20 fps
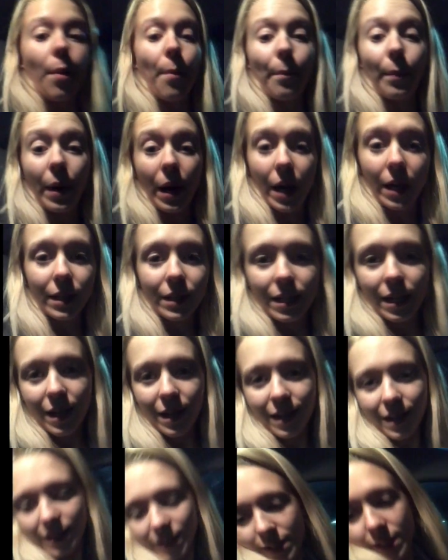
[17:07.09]
But
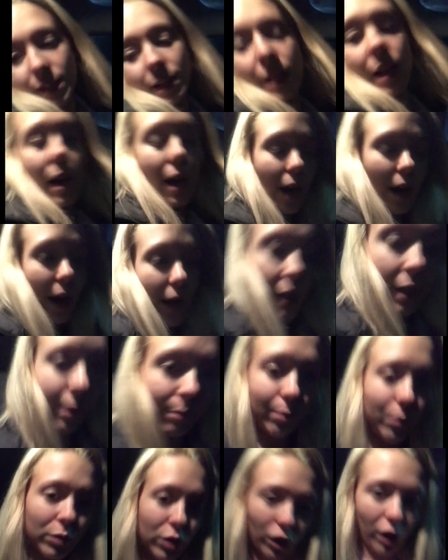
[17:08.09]

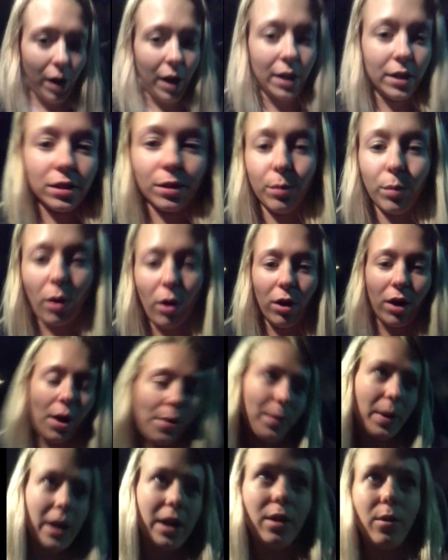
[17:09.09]
I'm trying to bulk
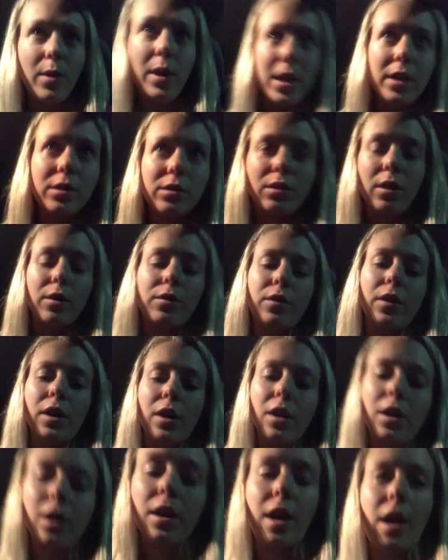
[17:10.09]
up anyway, so I
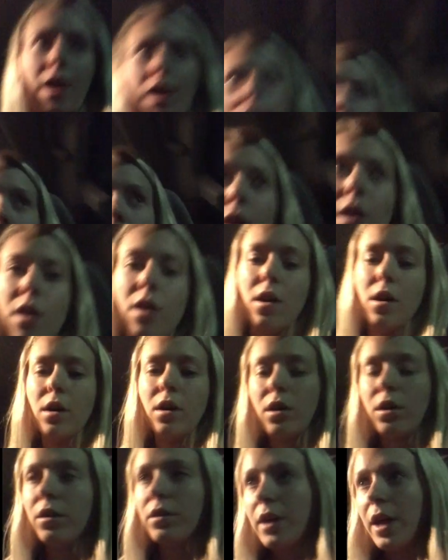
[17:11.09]
figured a
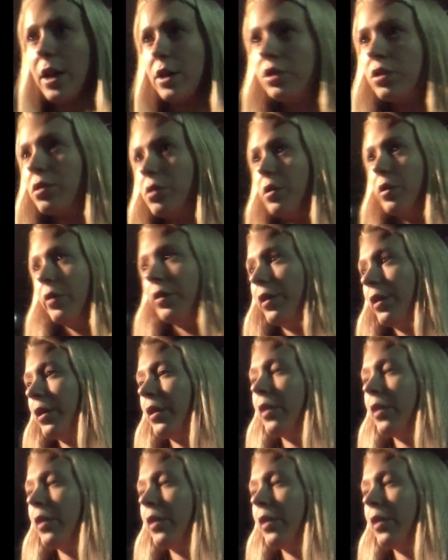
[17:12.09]
all-natural